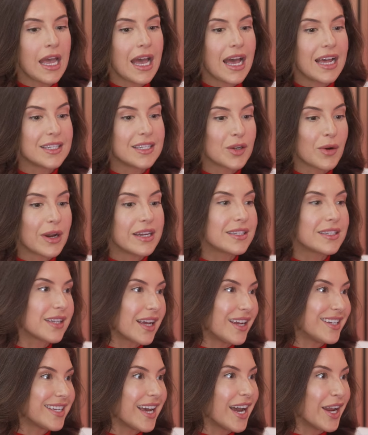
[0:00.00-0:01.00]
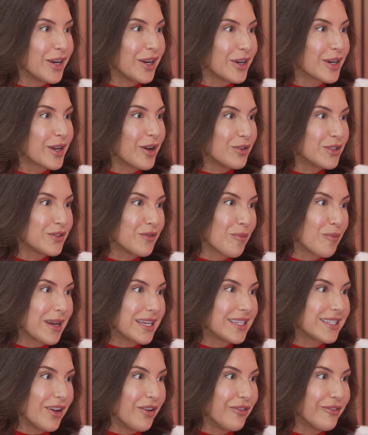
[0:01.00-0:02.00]
And so I decided to hire a coach for
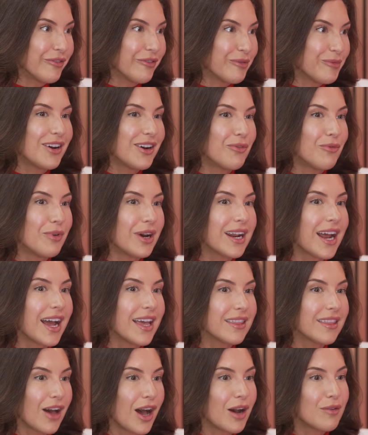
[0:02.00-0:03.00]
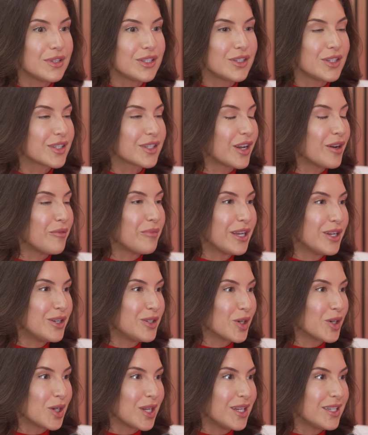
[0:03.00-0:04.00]
myself. What I thought was just going to be a
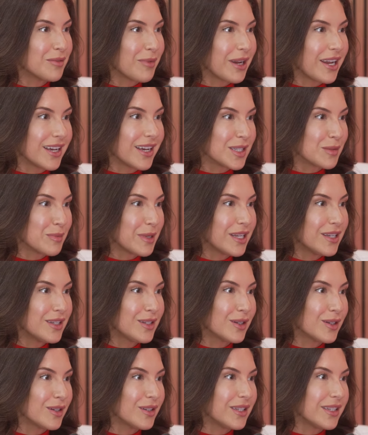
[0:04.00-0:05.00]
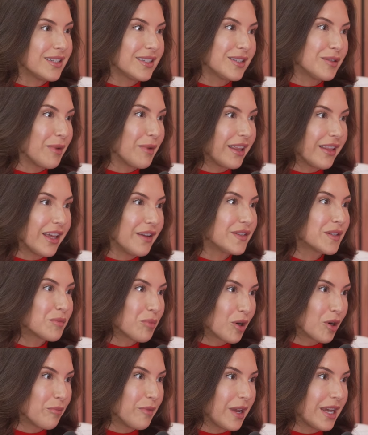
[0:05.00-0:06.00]
journey to my husband turned into my life's
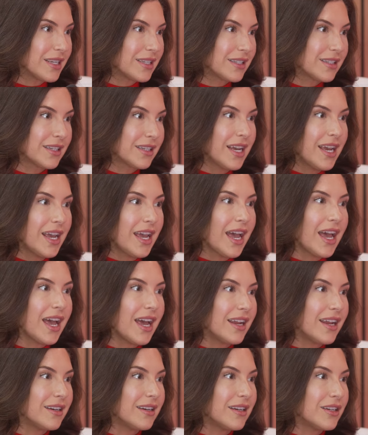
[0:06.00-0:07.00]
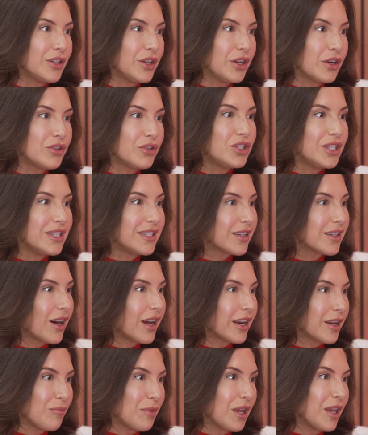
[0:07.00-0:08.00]
purpose. And, she
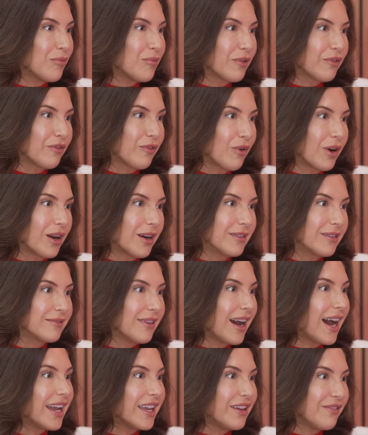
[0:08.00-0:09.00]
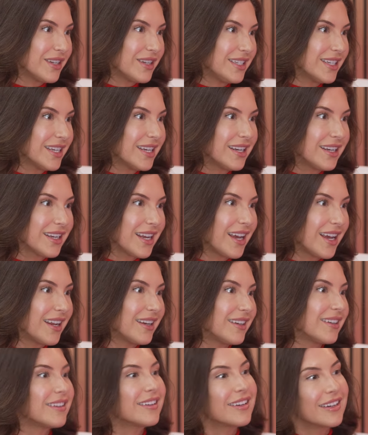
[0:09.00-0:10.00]
saw it in me before I even did
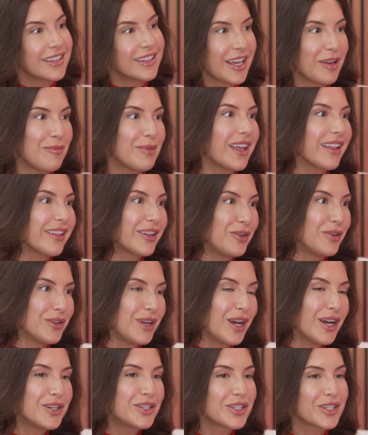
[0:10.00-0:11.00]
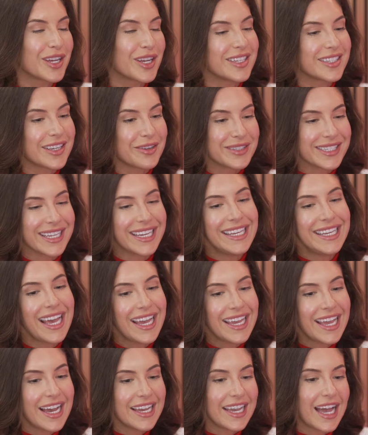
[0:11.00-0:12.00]
and gave me that little nudge, because I was like,
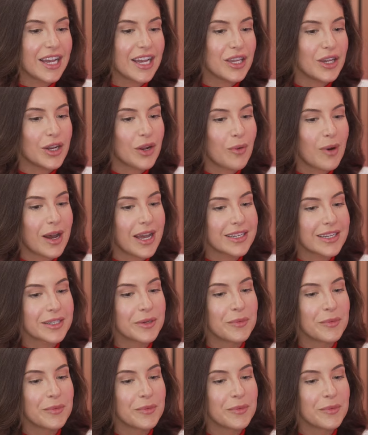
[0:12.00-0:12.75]
yeah. You know what?